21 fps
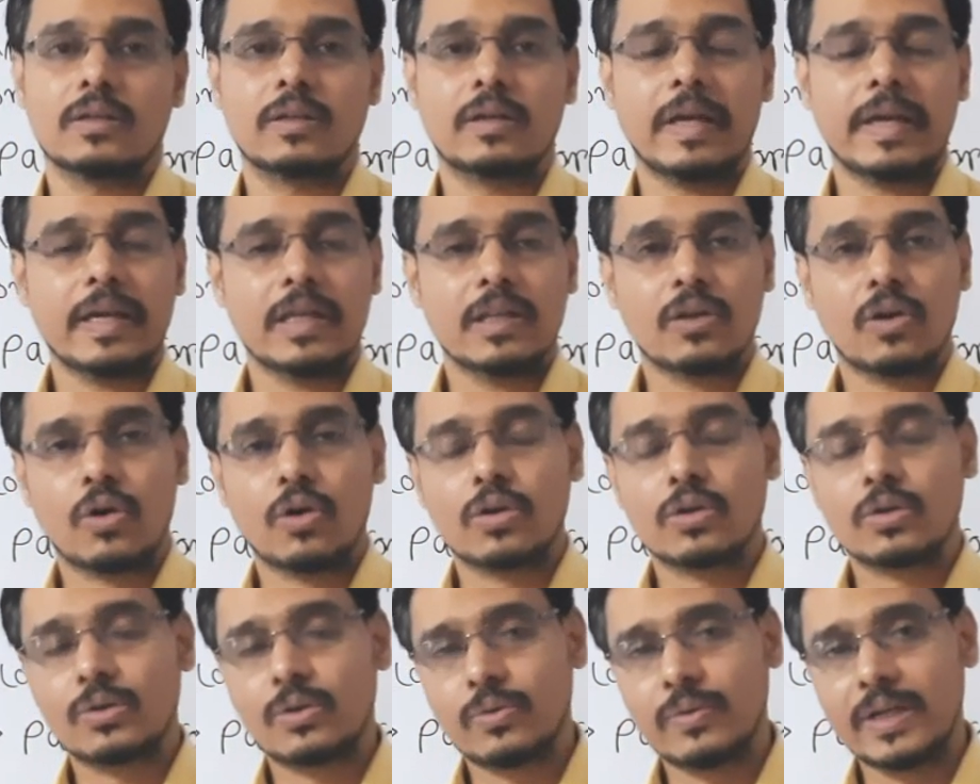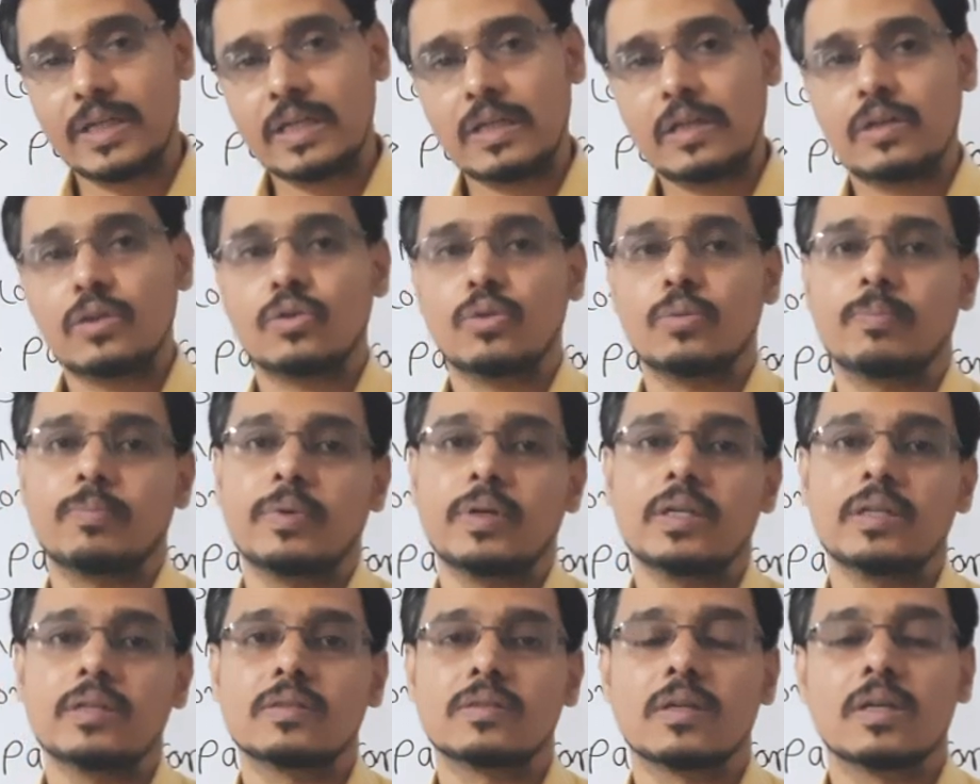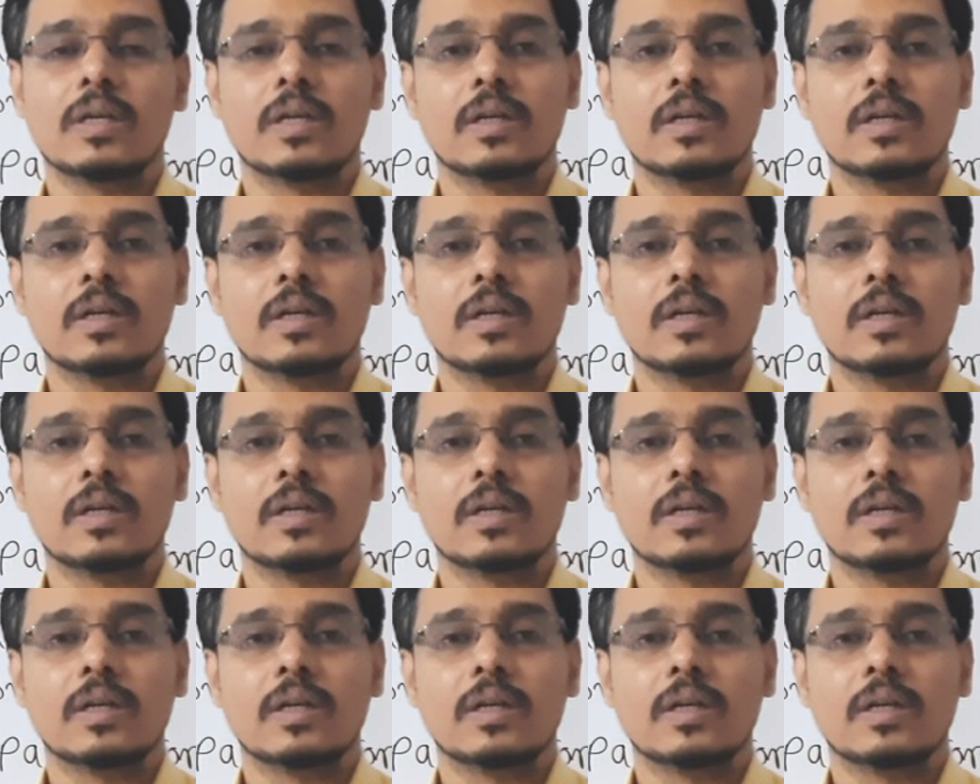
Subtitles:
10 or 20 rupees